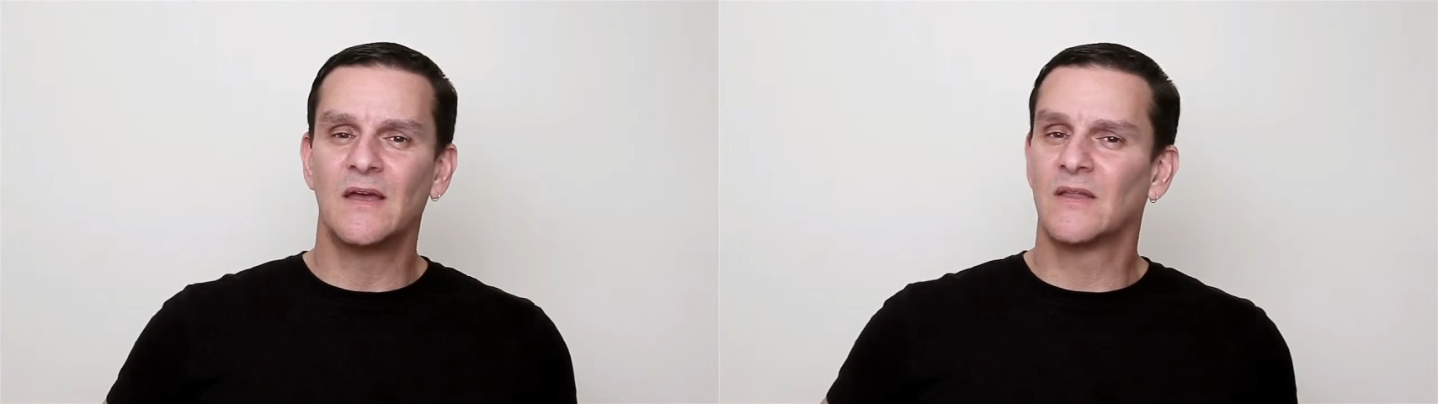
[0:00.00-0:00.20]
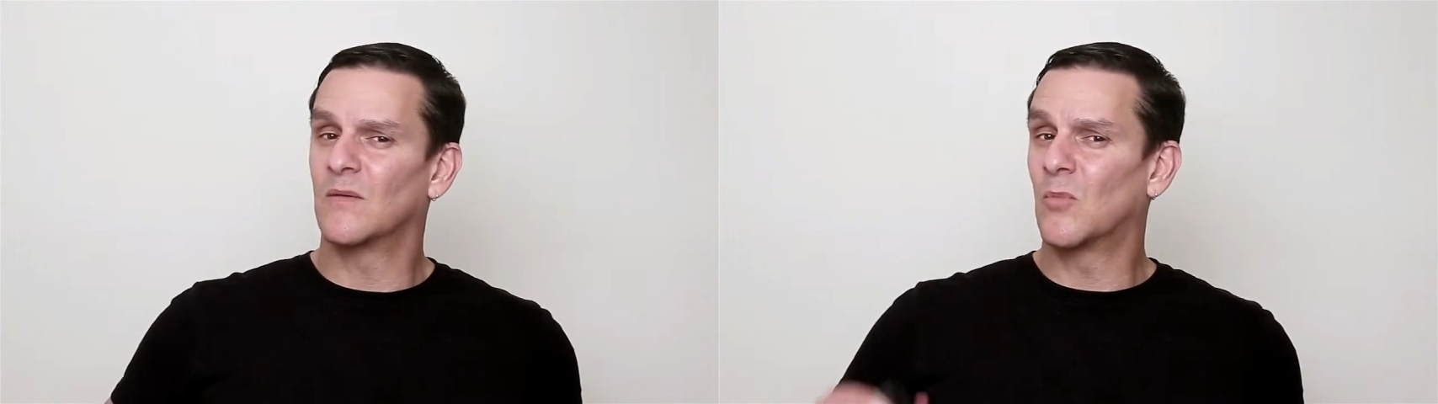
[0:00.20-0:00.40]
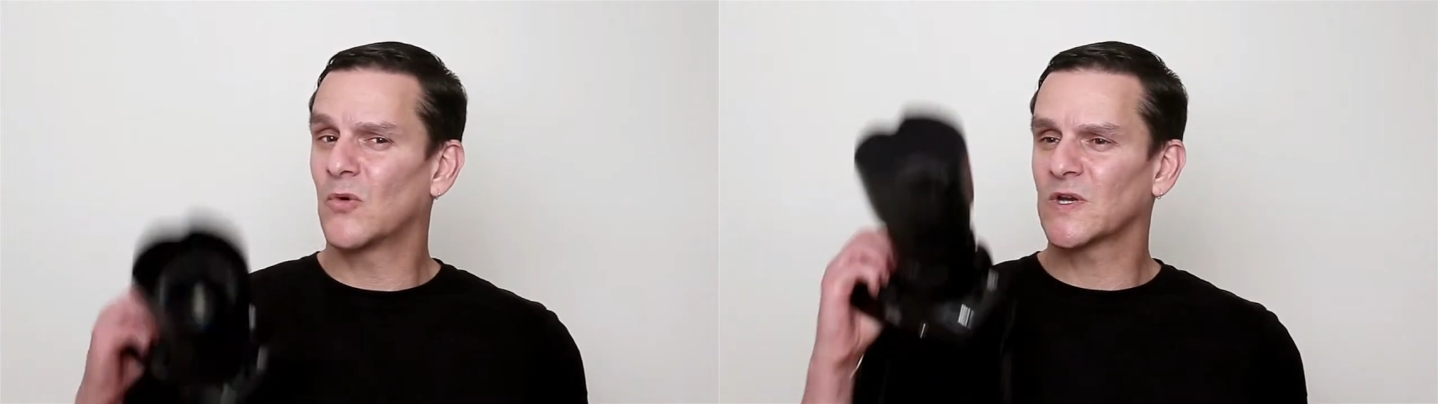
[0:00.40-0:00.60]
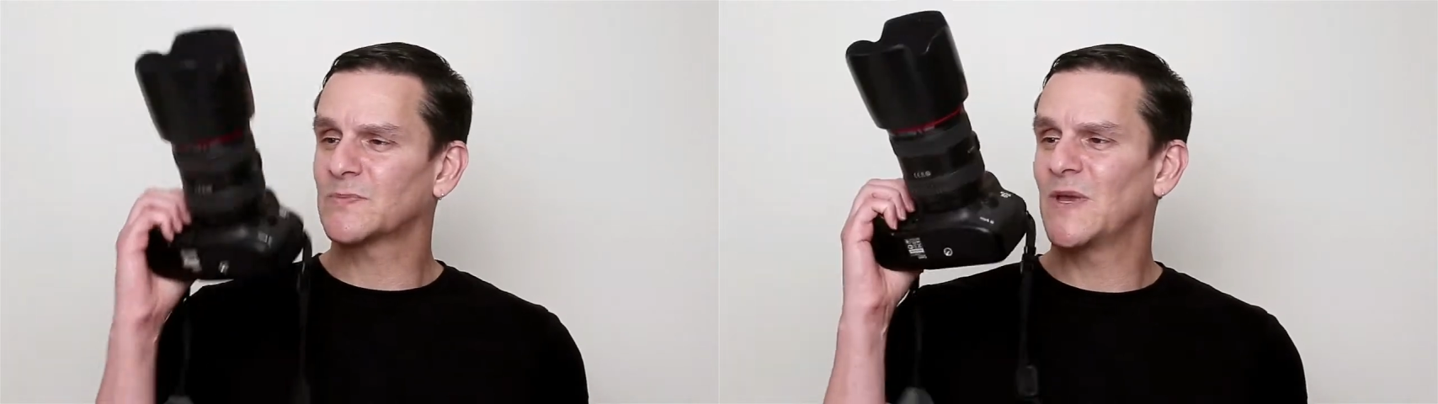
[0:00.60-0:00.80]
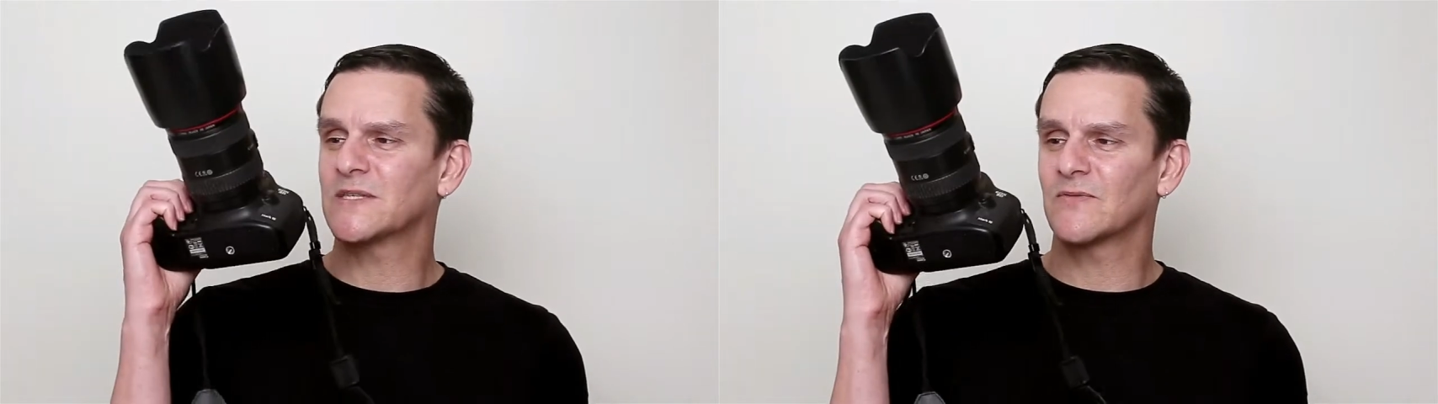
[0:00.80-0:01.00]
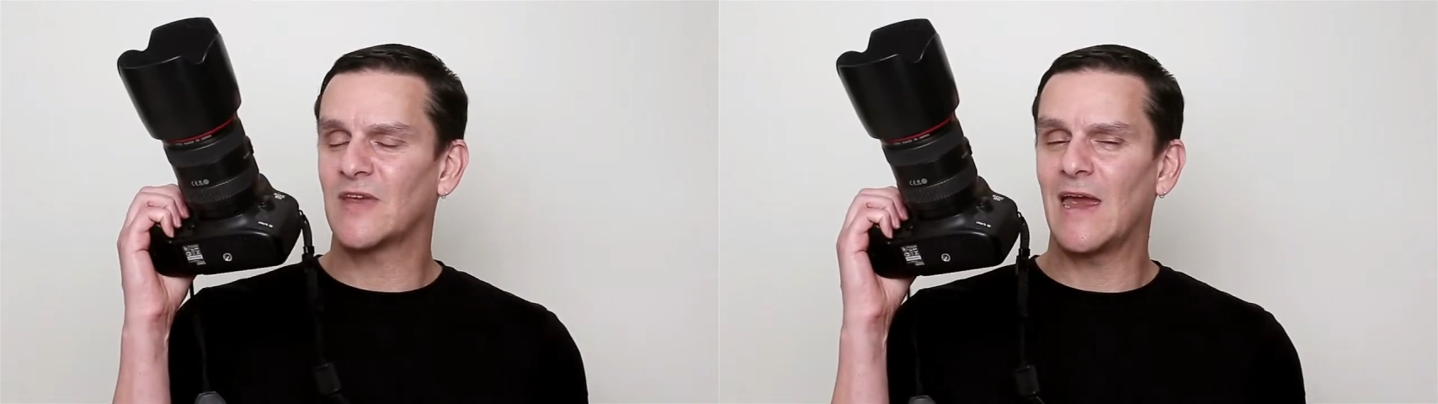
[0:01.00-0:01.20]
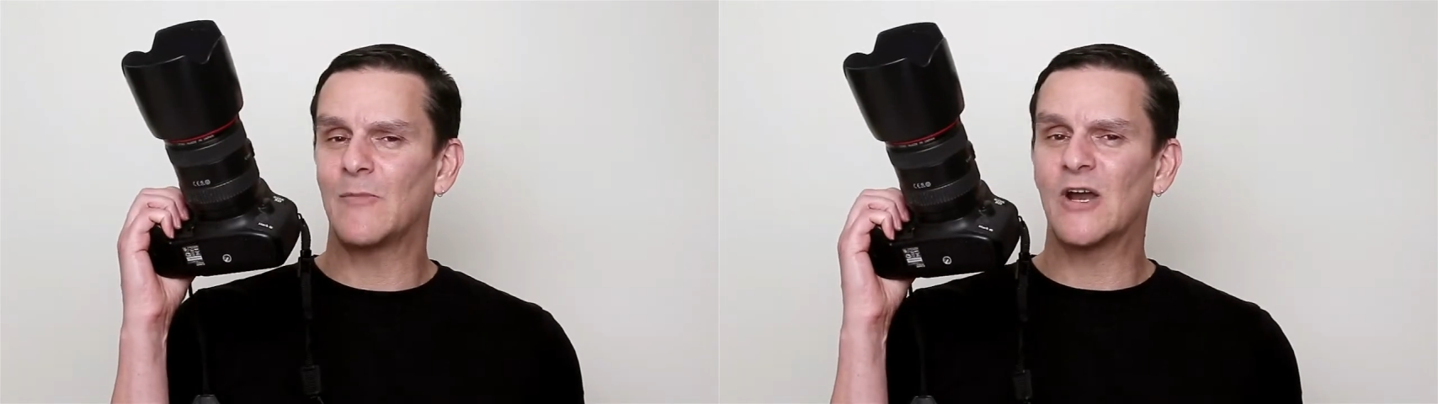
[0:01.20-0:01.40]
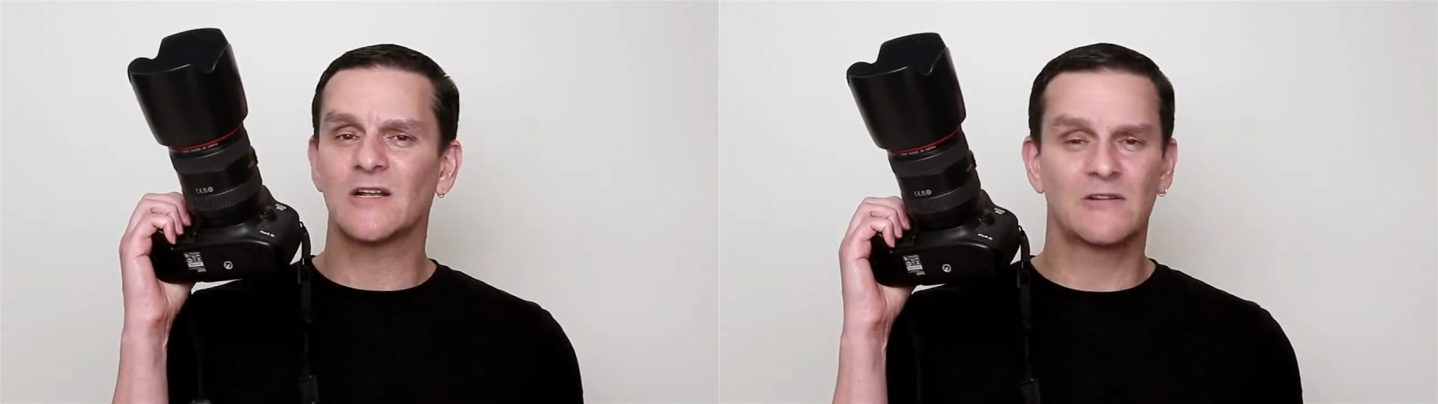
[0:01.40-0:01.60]
the more expensive
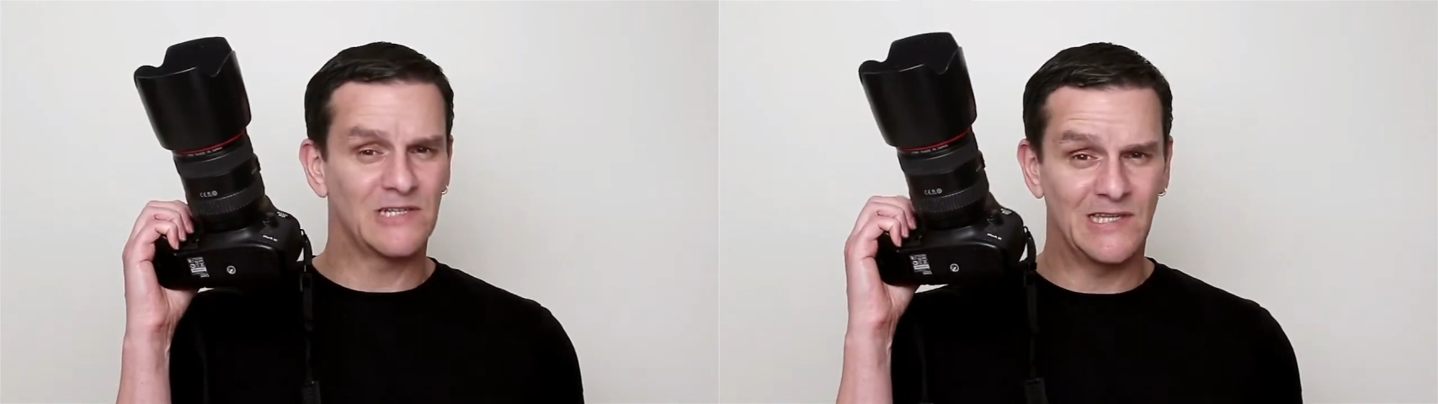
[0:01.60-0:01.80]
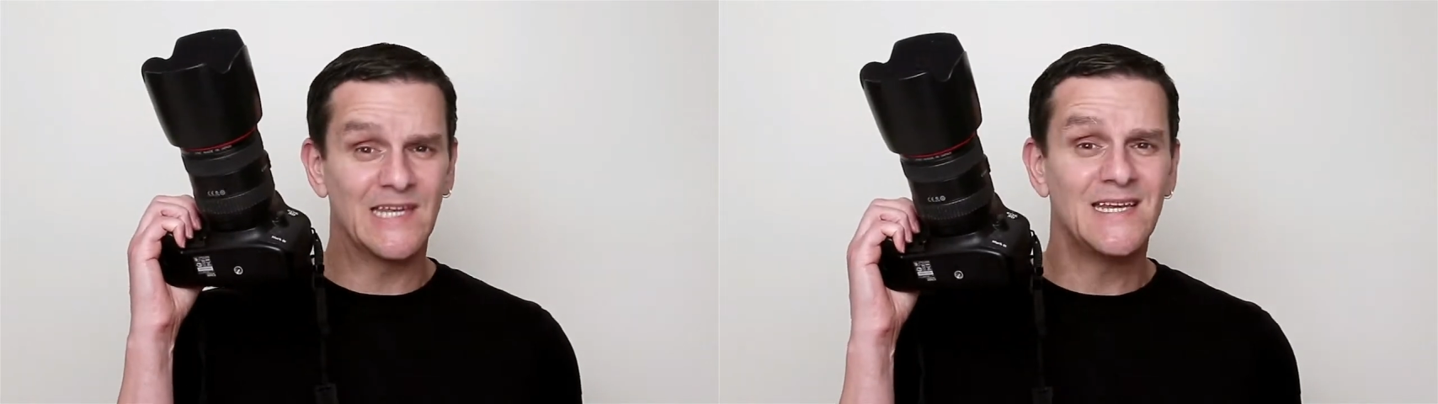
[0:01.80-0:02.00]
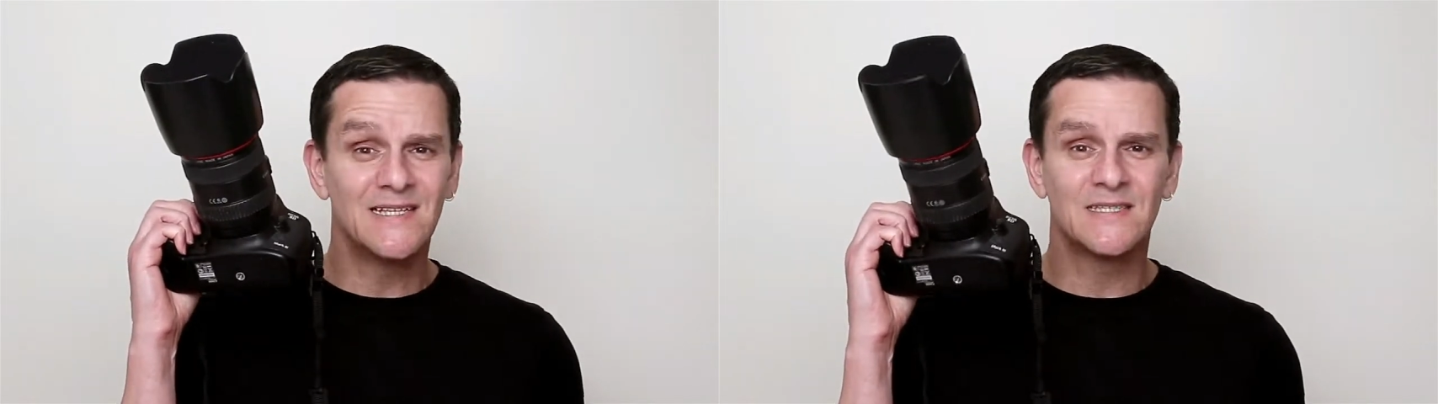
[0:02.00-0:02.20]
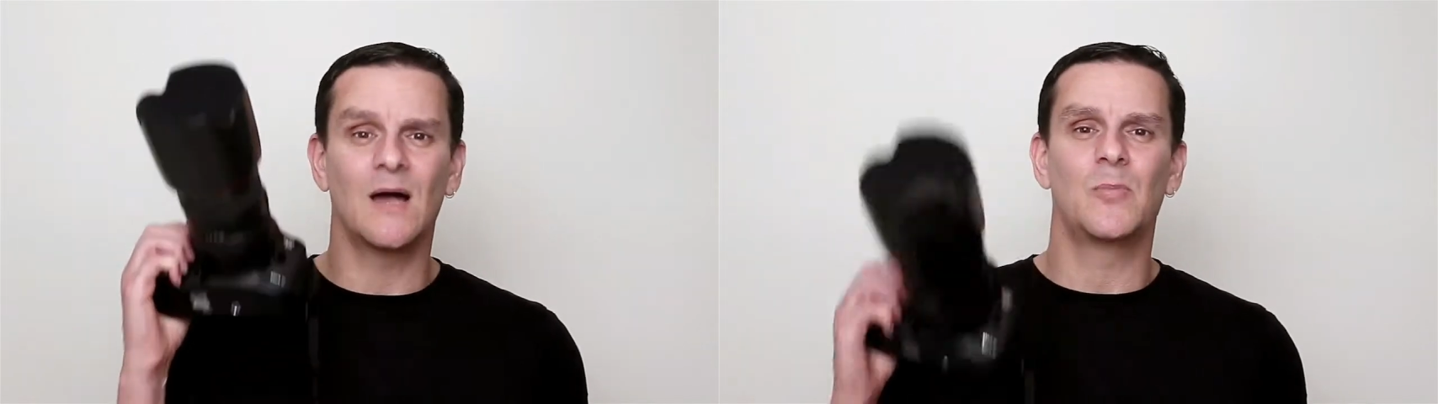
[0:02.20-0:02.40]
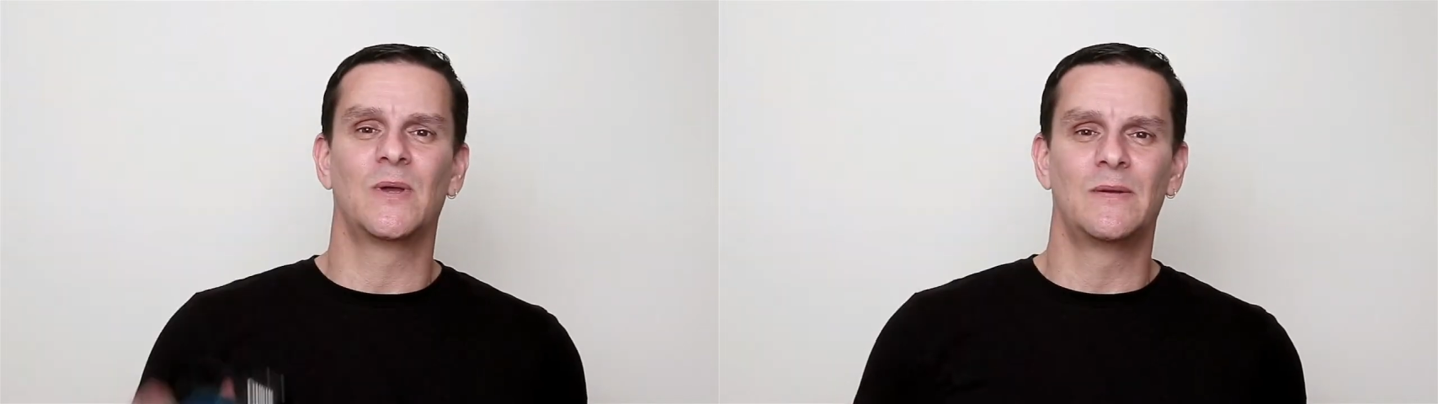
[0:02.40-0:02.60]
camera cleans up.